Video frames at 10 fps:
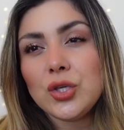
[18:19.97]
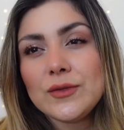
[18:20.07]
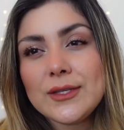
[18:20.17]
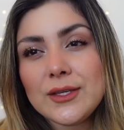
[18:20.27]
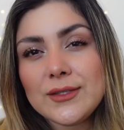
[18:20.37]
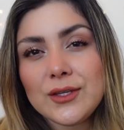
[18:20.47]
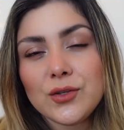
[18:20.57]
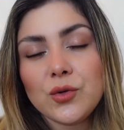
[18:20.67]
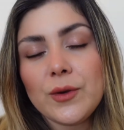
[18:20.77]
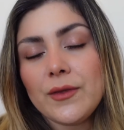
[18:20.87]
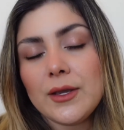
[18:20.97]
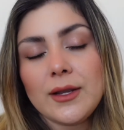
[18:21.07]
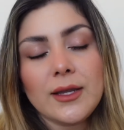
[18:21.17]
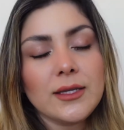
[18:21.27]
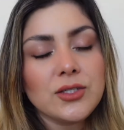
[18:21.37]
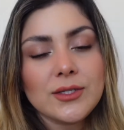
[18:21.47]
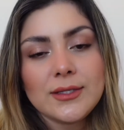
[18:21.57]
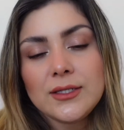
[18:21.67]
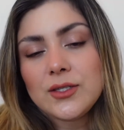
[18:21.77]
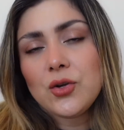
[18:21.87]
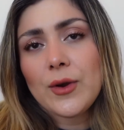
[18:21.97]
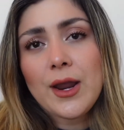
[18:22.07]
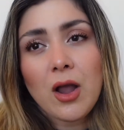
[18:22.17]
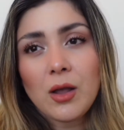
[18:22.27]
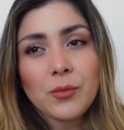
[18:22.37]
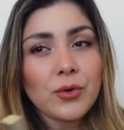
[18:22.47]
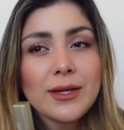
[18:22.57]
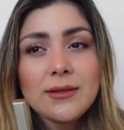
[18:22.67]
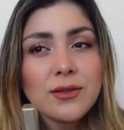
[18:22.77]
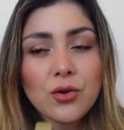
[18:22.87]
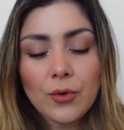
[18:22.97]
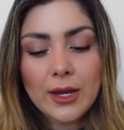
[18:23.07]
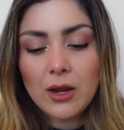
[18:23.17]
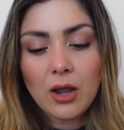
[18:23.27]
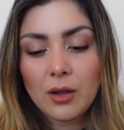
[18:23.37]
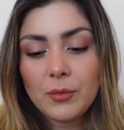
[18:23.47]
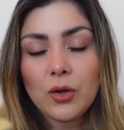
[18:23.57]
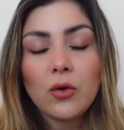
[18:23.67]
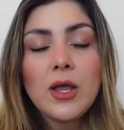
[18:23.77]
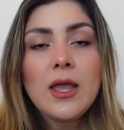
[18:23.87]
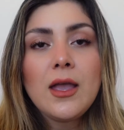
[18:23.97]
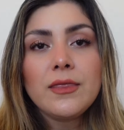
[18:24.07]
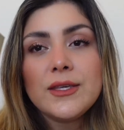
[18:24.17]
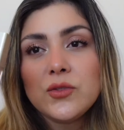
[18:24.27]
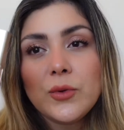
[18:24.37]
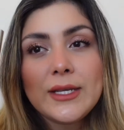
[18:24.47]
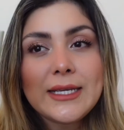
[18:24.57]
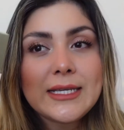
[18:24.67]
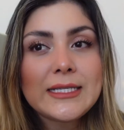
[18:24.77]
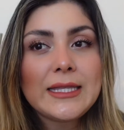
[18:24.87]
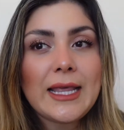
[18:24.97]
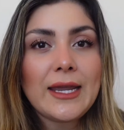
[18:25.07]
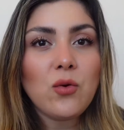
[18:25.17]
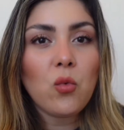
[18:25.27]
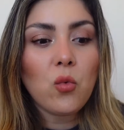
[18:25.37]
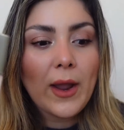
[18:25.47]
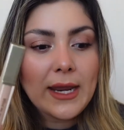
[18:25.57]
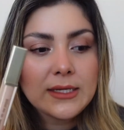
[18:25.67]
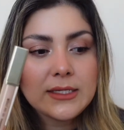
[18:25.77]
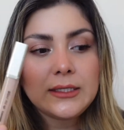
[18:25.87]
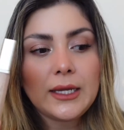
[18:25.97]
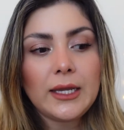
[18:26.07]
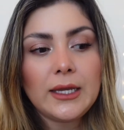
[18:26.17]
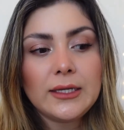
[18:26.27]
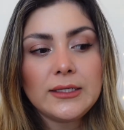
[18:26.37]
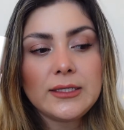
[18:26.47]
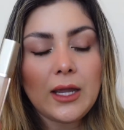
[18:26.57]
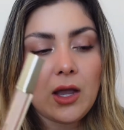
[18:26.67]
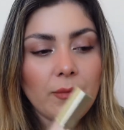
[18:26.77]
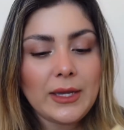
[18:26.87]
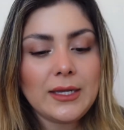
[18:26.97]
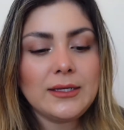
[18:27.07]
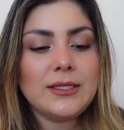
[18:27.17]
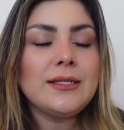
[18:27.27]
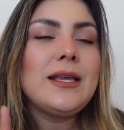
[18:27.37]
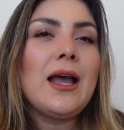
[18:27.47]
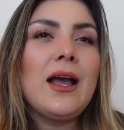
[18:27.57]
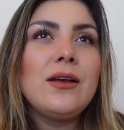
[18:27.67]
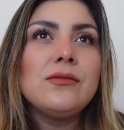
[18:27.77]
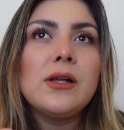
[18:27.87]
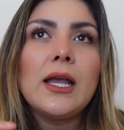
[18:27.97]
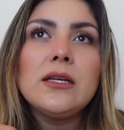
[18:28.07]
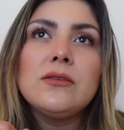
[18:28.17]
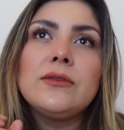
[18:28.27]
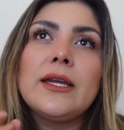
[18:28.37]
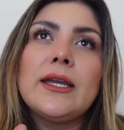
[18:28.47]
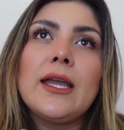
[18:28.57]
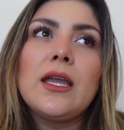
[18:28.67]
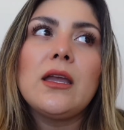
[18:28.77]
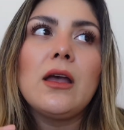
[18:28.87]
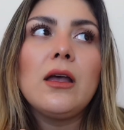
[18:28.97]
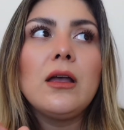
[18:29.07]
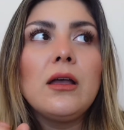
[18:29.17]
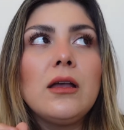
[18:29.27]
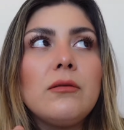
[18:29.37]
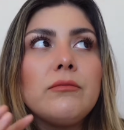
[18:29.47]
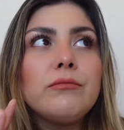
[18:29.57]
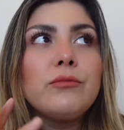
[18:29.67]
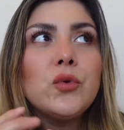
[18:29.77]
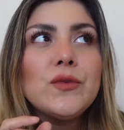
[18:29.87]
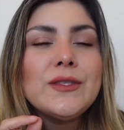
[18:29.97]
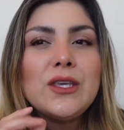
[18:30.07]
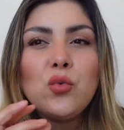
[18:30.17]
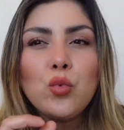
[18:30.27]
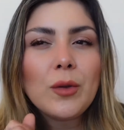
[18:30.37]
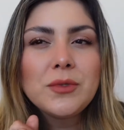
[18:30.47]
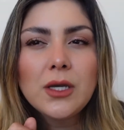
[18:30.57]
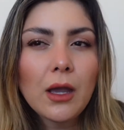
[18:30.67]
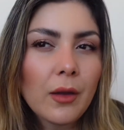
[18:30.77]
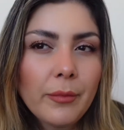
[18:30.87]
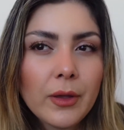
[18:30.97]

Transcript: use the concealer with it, it's a great combo. It is a great combo. This one is lightweight, and it does have kind of like a moussey whipped up